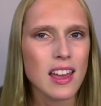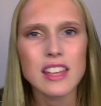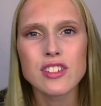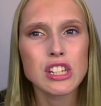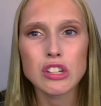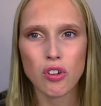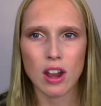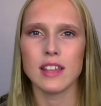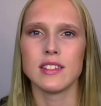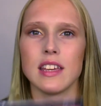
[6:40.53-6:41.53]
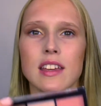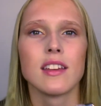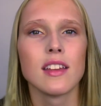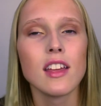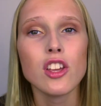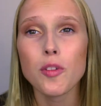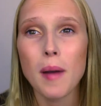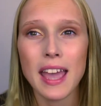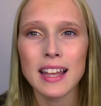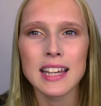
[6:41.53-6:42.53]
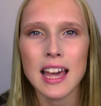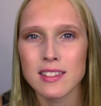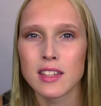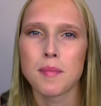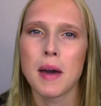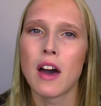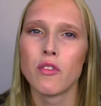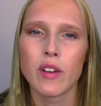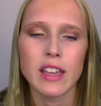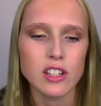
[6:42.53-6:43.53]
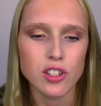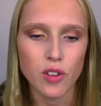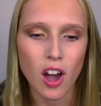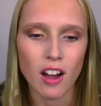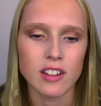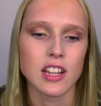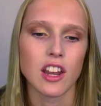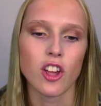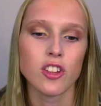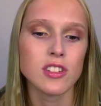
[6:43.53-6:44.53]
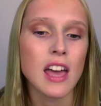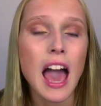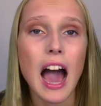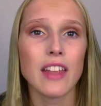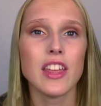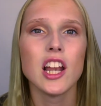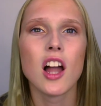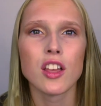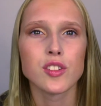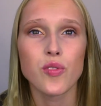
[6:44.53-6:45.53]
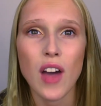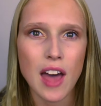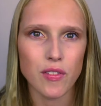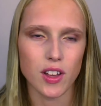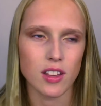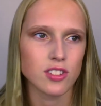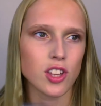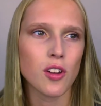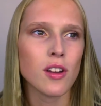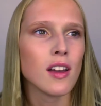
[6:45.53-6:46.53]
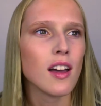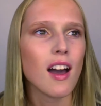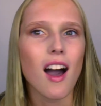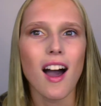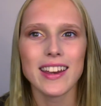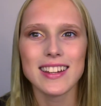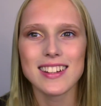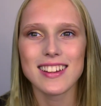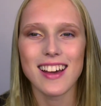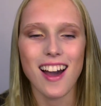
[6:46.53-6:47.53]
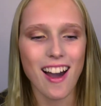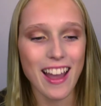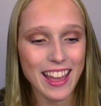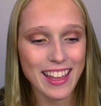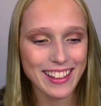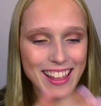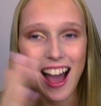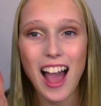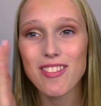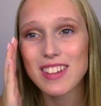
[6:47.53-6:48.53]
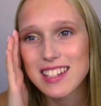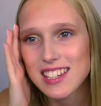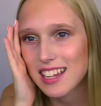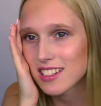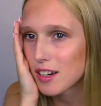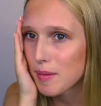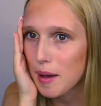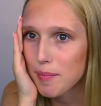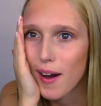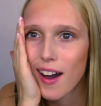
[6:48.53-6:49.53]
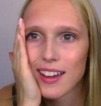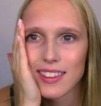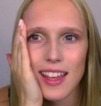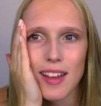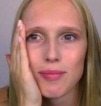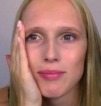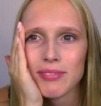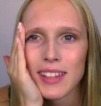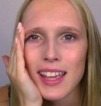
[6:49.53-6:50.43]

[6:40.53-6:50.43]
It's just crazy. You're paying less than £1 for each of your eyeshadows and they last forever. So I have an addiction about buying them.